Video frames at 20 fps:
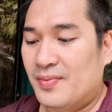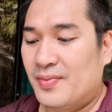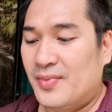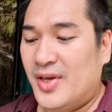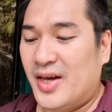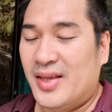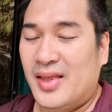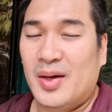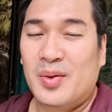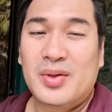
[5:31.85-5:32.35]

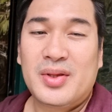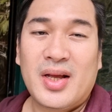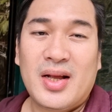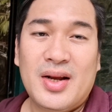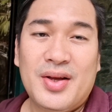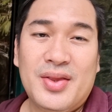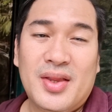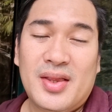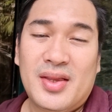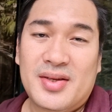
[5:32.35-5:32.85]
Yeah, they will tell
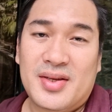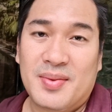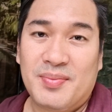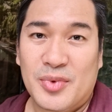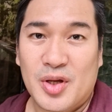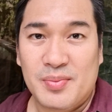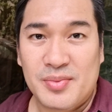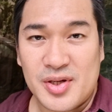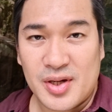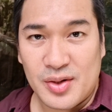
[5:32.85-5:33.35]
you that the
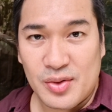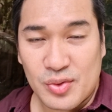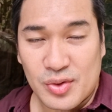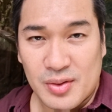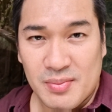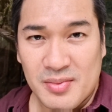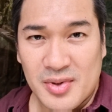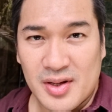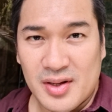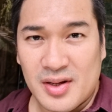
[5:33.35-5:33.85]
symptoms are
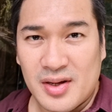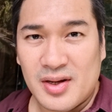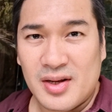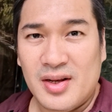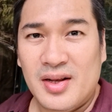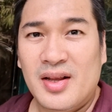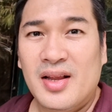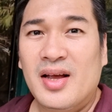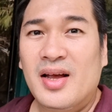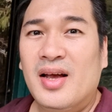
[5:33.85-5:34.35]

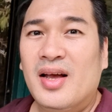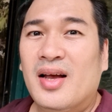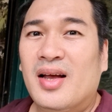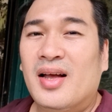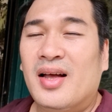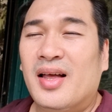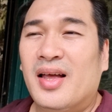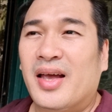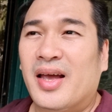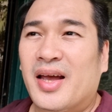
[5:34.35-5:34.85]
normal,
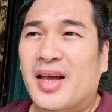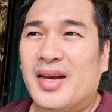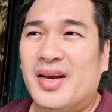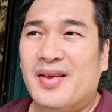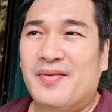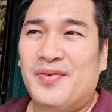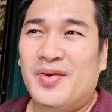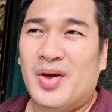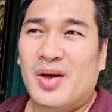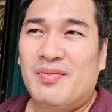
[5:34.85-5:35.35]
and
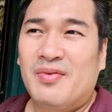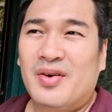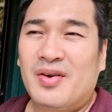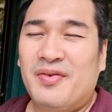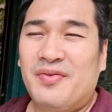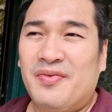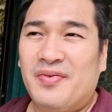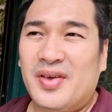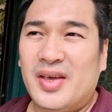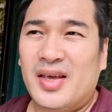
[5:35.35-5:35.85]
if you ever
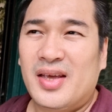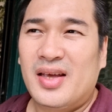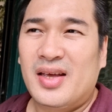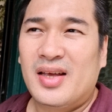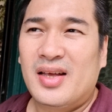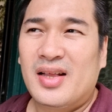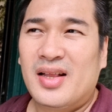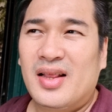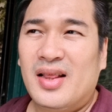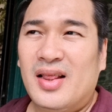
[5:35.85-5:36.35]

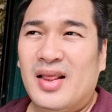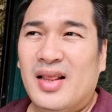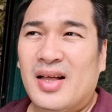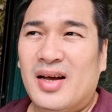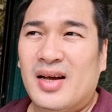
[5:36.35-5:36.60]
feel